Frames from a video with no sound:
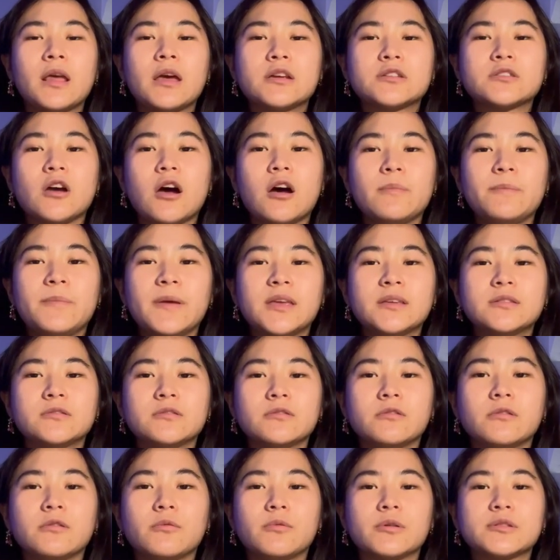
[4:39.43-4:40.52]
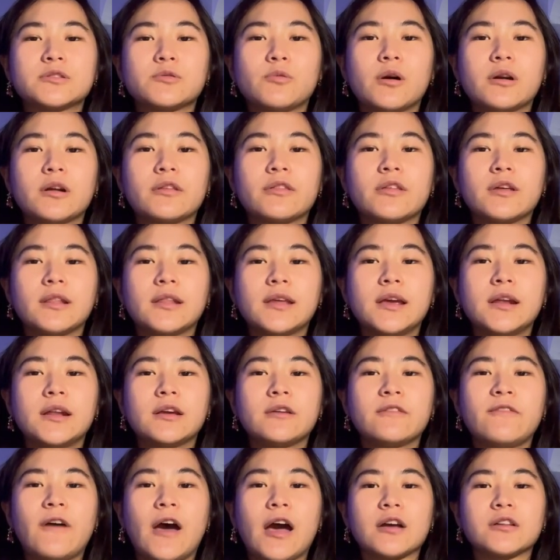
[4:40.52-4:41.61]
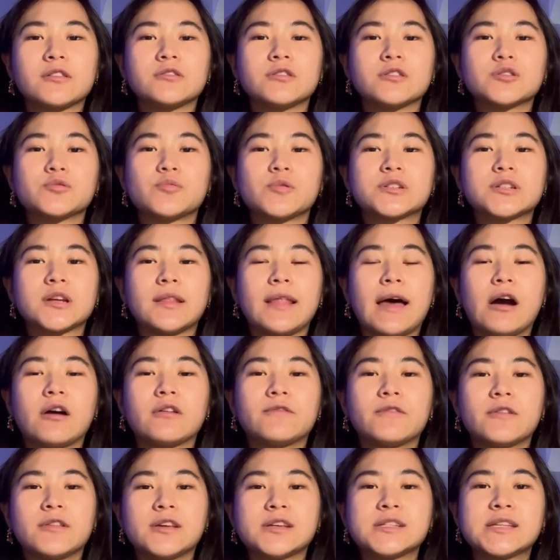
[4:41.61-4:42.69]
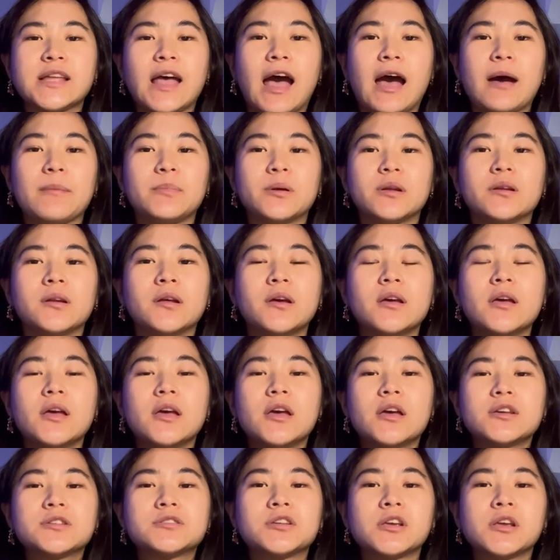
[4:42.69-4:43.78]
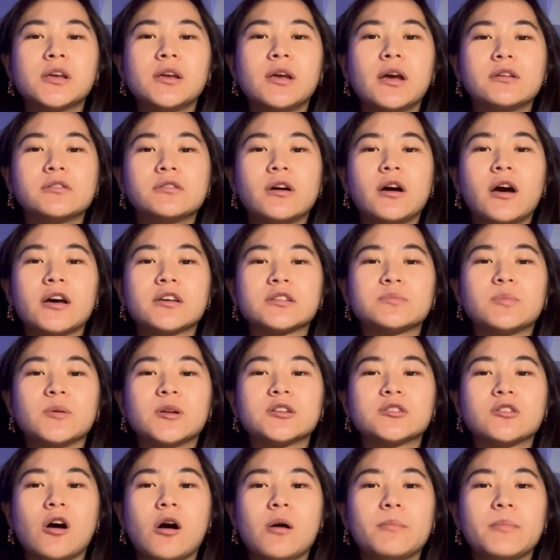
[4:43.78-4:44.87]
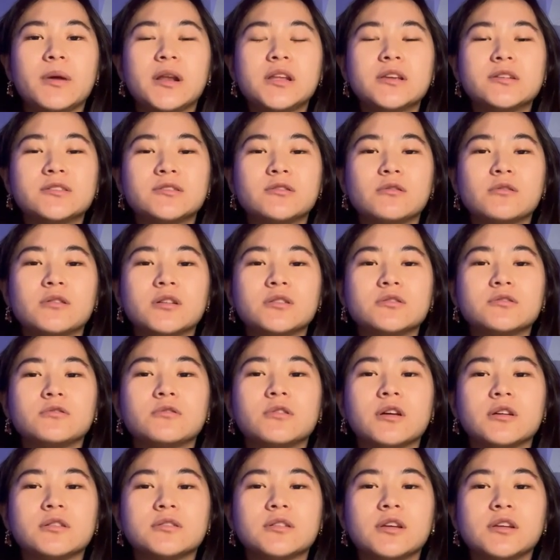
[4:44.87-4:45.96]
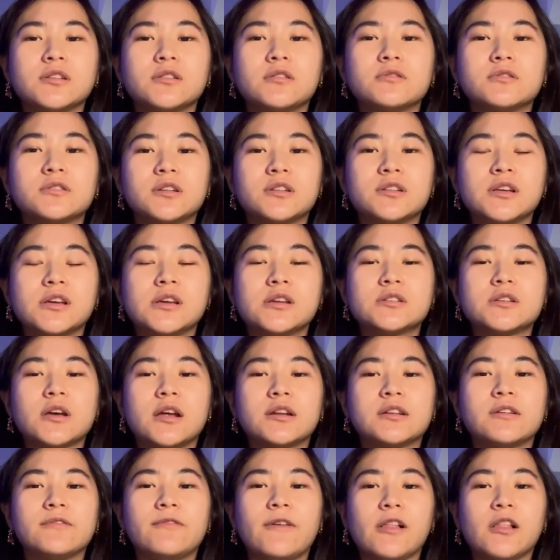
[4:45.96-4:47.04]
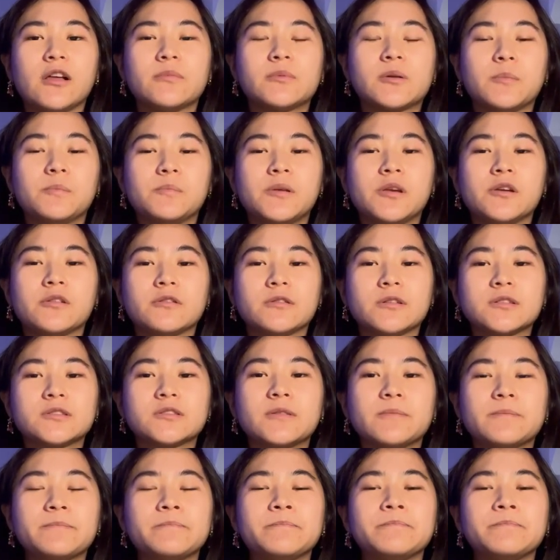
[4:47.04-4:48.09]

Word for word: Xia Peisu was one of the leading factors which allowed for this to happen. She and her husband taught many students who continued to teach and develop computers.